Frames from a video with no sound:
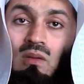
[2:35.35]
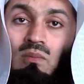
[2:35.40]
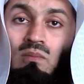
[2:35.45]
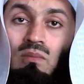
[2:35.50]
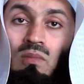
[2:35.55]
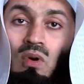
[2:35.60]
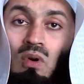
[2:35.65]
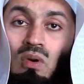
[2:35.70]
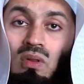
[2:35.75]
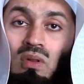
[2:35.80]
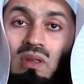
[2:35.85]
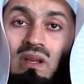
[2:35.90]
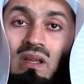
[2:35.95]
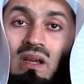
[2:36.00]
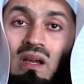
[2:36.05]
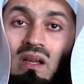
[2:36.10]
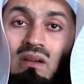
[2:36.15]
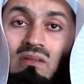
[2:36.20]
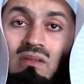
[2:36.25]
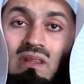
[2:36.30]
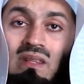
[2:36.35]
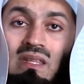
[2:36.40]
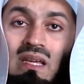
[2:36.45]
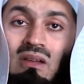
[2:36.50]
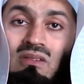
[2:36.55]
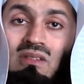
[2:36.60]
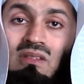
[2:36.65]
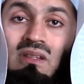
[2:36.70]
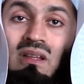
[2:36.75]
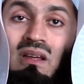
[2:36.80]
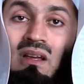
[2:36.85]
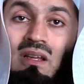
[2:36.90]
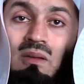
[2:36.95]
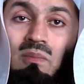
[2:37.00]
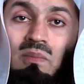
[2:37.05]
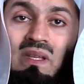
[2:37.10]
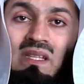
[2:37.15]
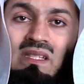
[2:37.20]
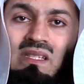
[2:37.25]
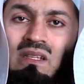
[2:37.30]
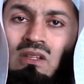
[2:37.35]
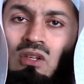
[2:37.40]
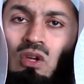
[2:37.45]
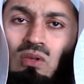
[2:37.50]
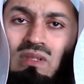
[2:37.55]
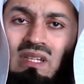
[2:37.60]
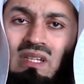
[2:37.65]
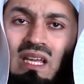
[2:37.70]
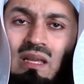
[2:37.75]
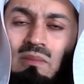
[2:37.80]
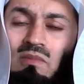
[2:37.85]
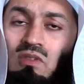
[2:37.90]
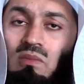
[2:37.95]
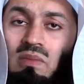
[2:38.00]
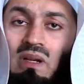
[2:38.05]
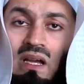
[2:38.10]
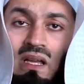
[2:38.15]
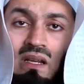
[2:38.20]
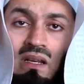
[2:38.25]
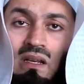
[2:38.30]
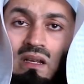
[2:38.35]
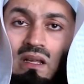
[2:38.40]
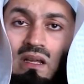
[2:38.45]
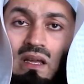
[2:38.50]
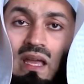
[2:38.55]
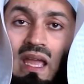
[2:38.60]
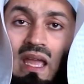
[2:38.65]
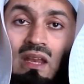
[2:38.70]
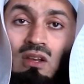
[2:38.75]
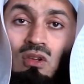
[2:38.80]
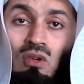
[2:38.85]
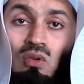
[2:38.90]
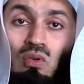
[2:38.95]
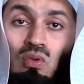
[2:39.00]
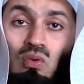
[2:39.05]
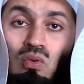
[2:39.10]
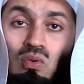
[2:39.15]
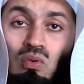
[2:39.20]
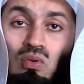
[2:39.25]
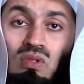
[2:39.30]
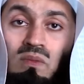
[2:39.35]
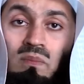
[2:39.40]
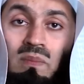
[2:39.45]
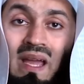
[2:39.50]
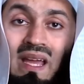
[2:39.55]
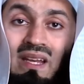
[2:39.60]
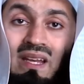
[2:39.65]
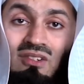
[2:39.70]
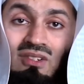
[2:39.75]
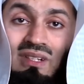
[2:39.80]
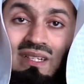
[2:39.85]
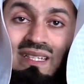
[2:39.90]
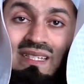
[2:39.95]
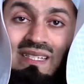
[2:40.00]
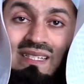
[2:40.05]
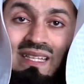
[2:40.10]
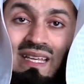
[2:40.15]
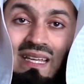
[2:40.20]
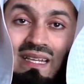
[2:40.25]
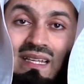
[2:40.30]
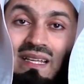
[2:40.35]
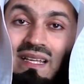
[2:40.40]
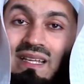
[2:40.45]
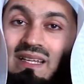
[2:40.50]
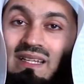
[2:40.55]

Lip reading: More than 100,000 heartbeats in no time, subhanallah. And whose battery is that?